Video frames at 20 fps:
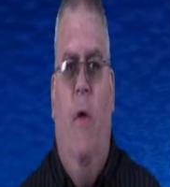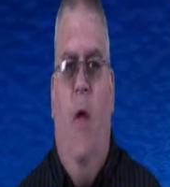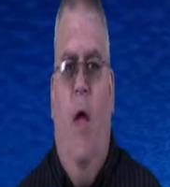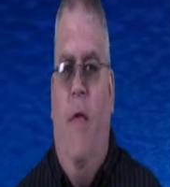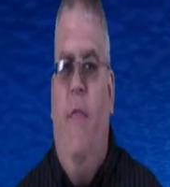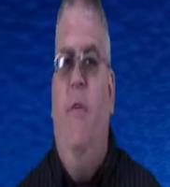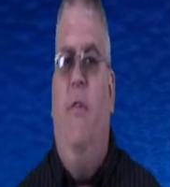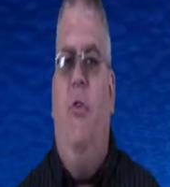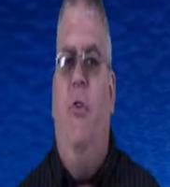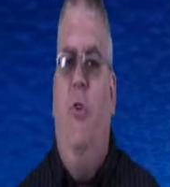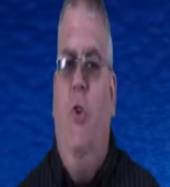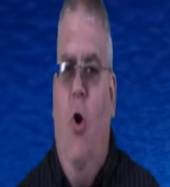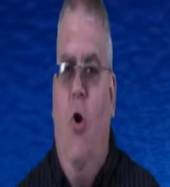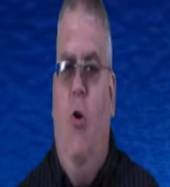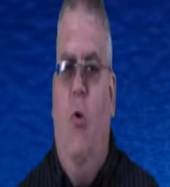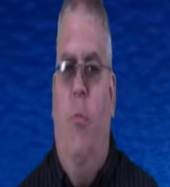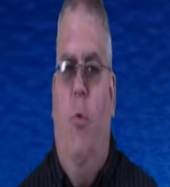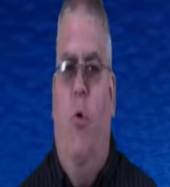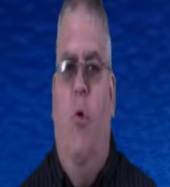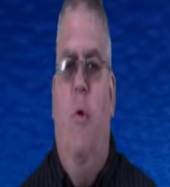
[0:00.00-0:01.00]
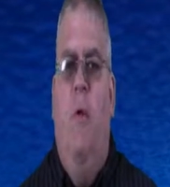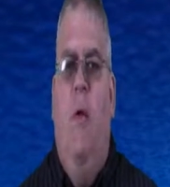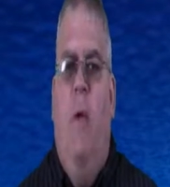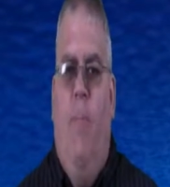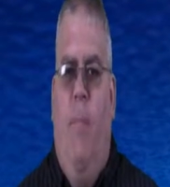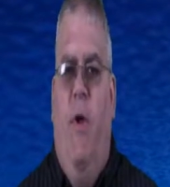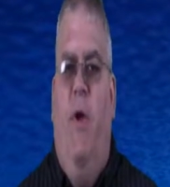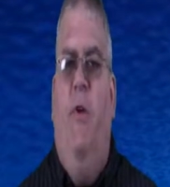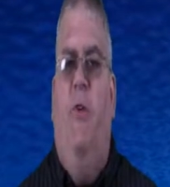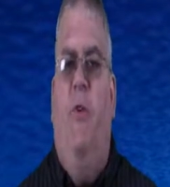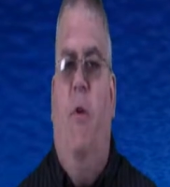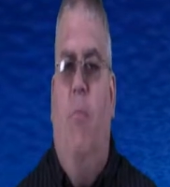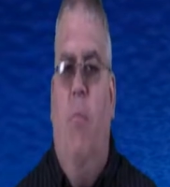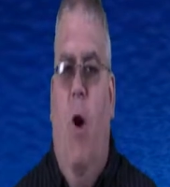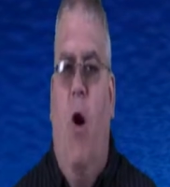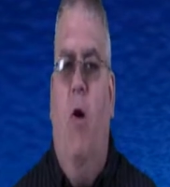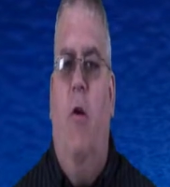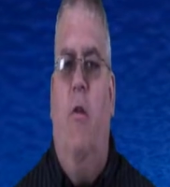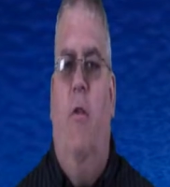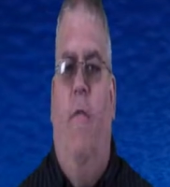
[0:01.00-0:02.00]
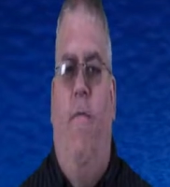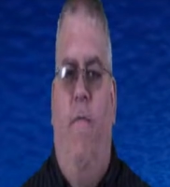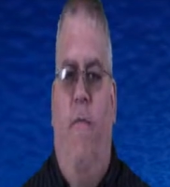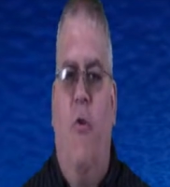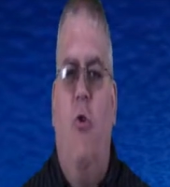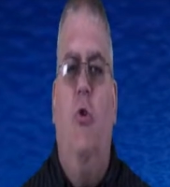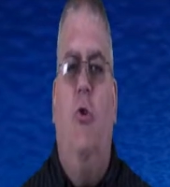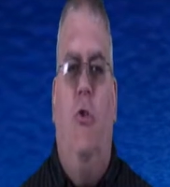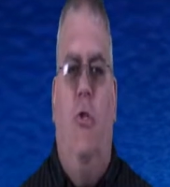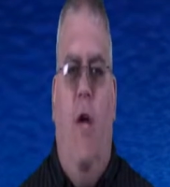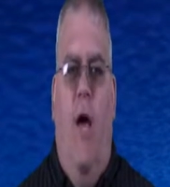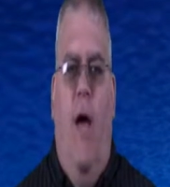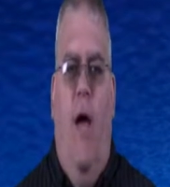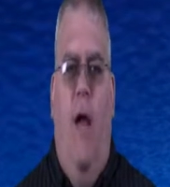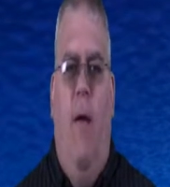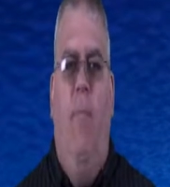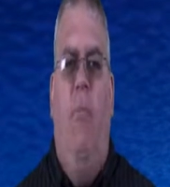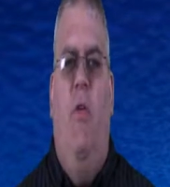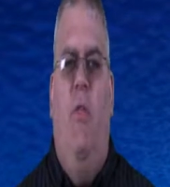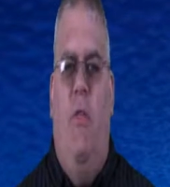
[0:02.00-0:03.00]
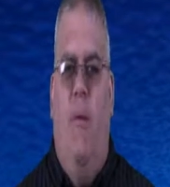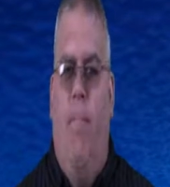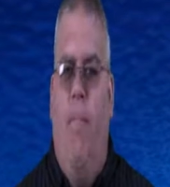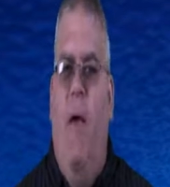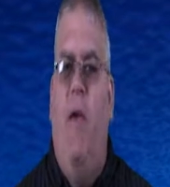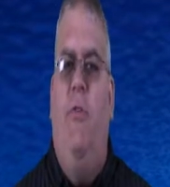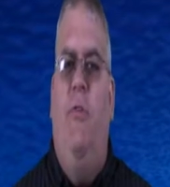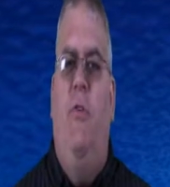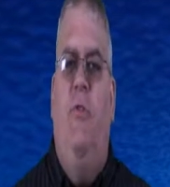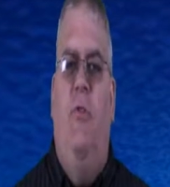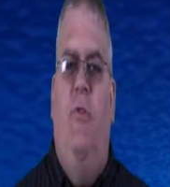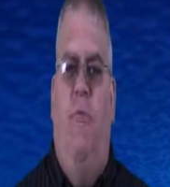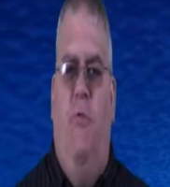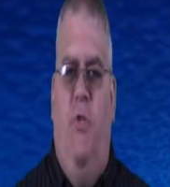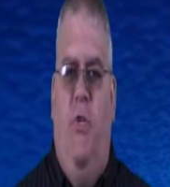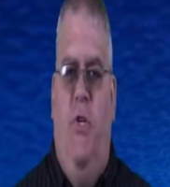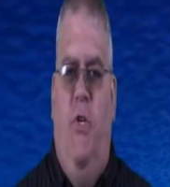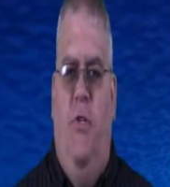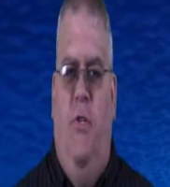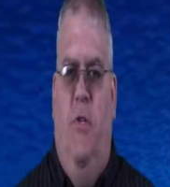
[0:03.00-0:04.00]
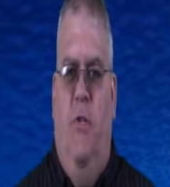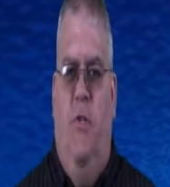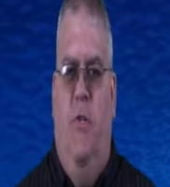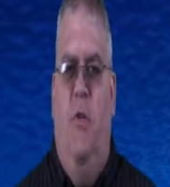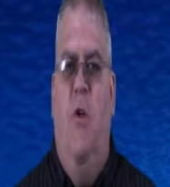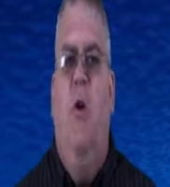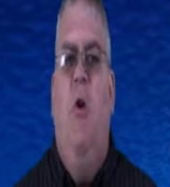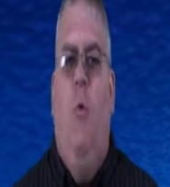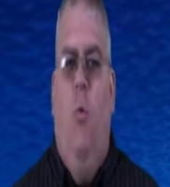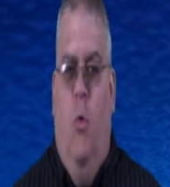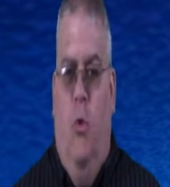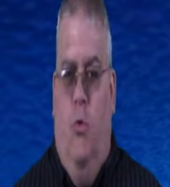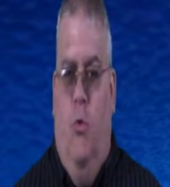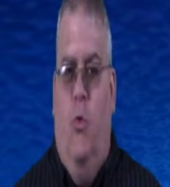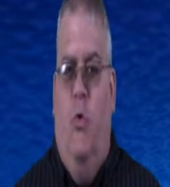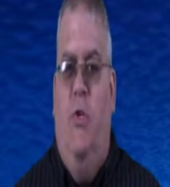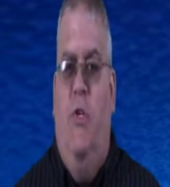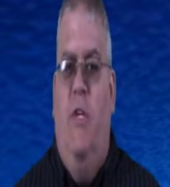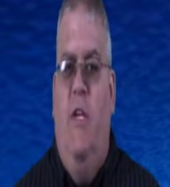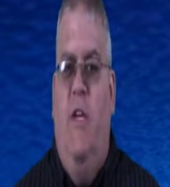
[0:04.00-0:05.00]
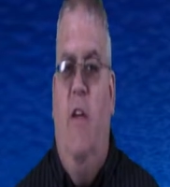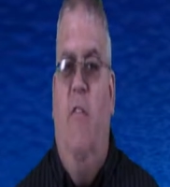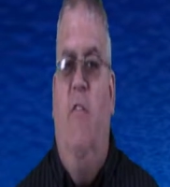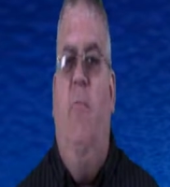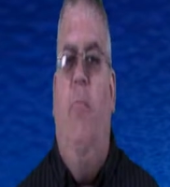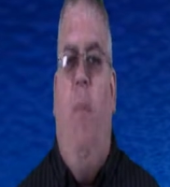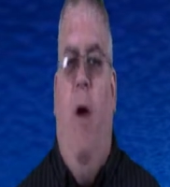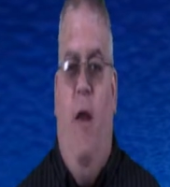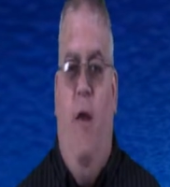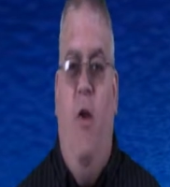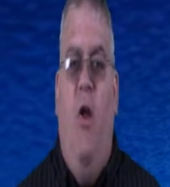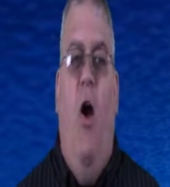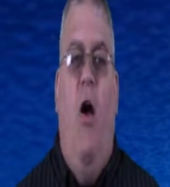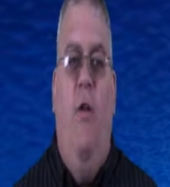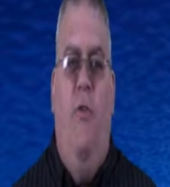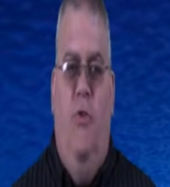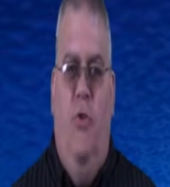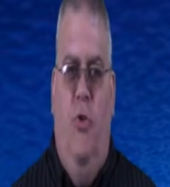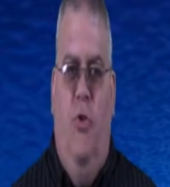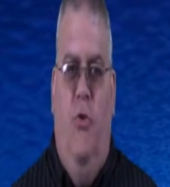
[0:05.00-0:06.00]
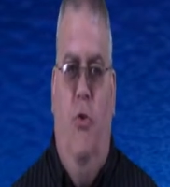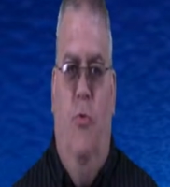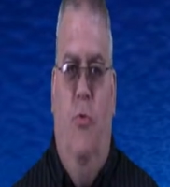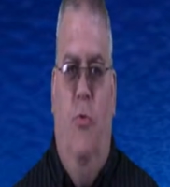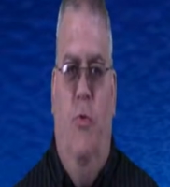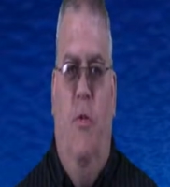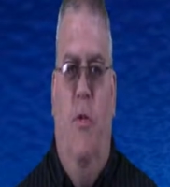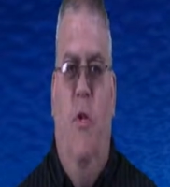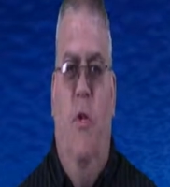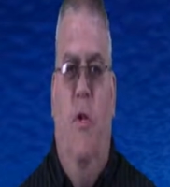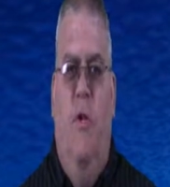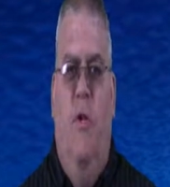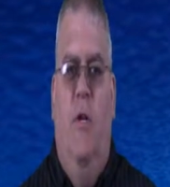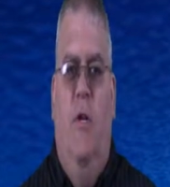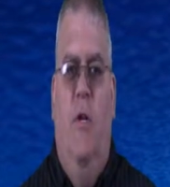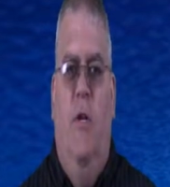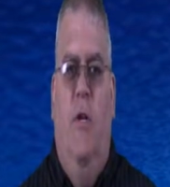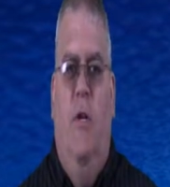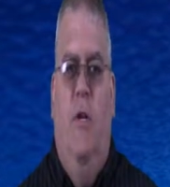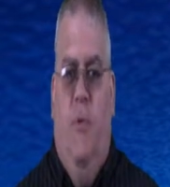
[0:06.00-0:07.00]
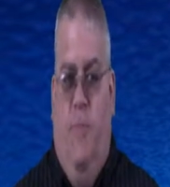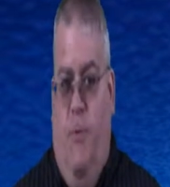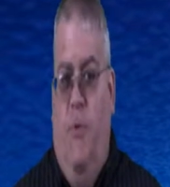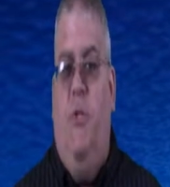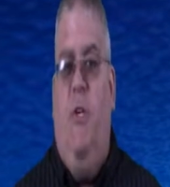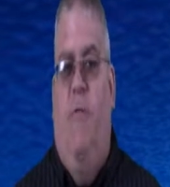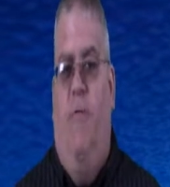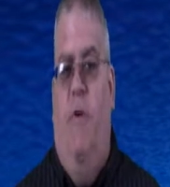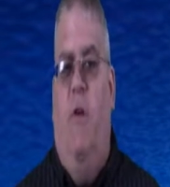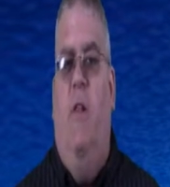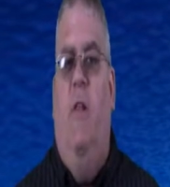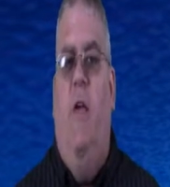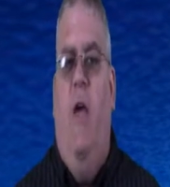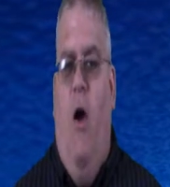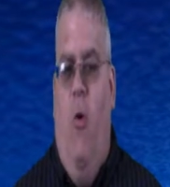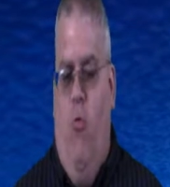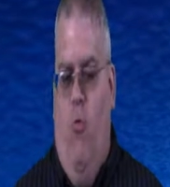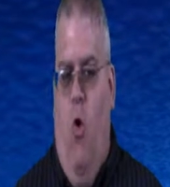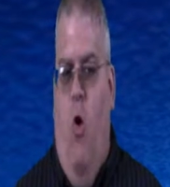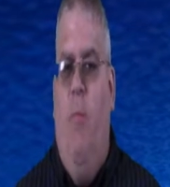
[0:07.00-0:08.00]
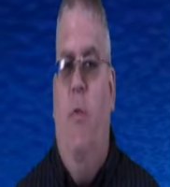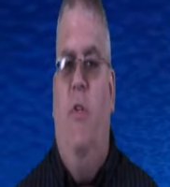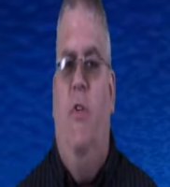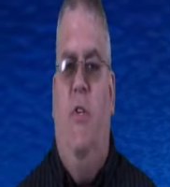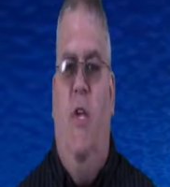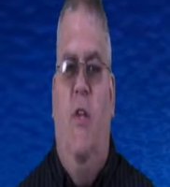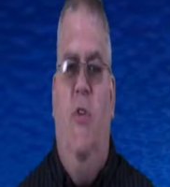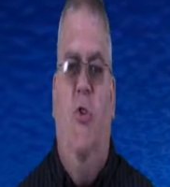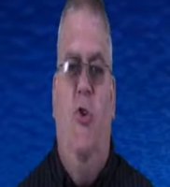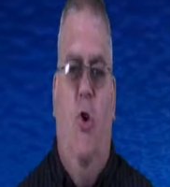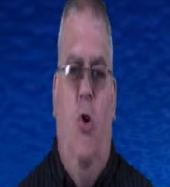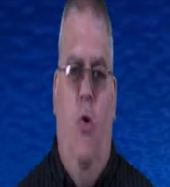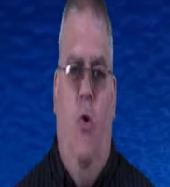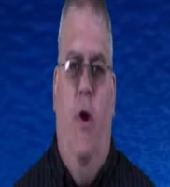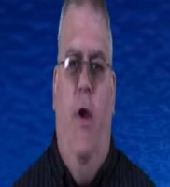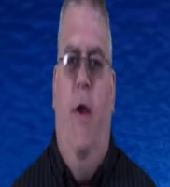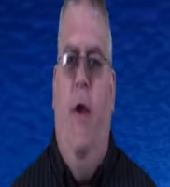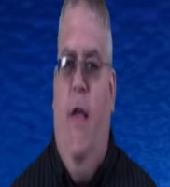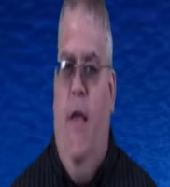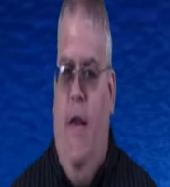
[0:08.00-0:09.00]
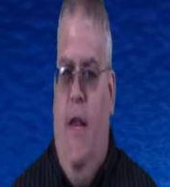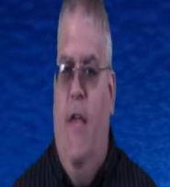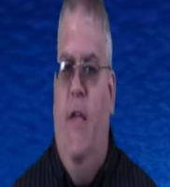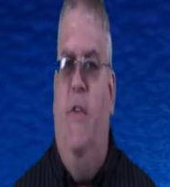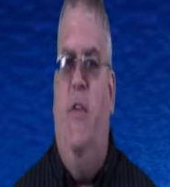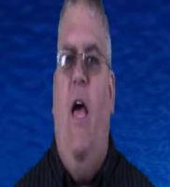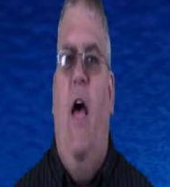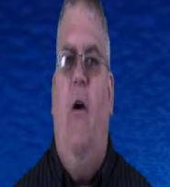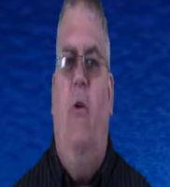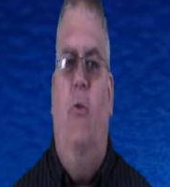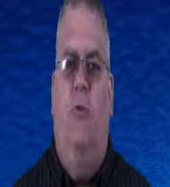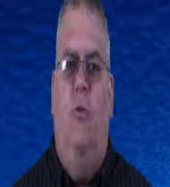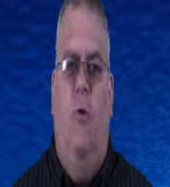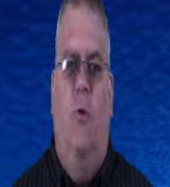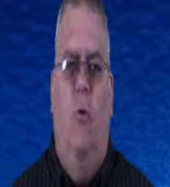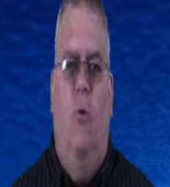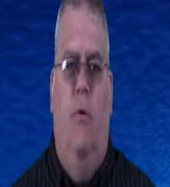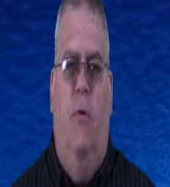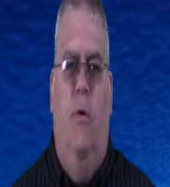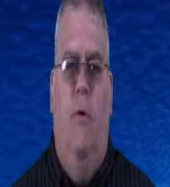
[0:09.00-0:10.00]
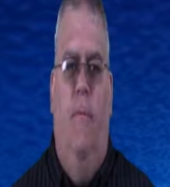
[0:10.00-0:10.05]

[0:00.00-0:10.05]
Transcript: And this is notable because it marked the first time that the message of Jesus was received by non Jews, specifically a Roman centurion and his household.